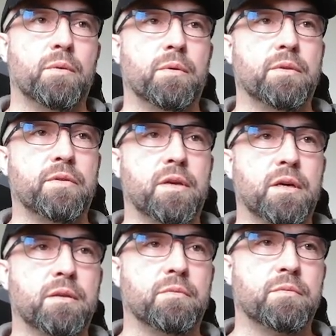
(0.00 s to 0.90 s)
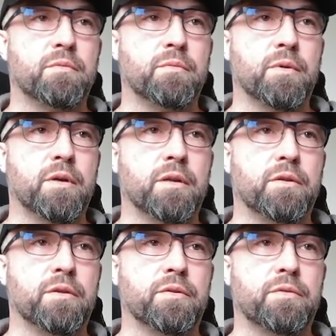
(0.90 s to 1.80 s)
Once again, we're going to
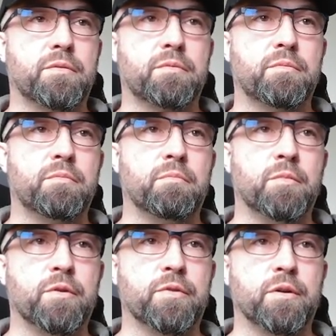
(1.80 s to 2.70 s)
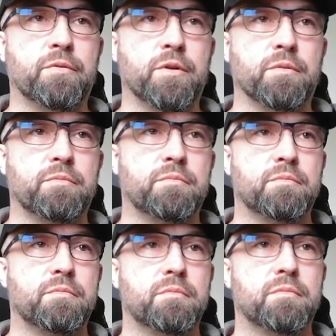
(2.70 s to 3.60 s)
just move it over,
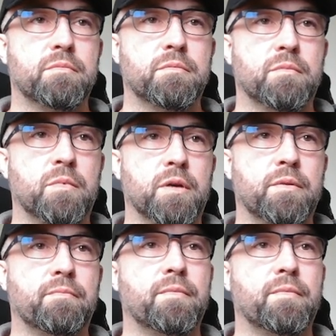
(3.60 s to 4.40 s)
right?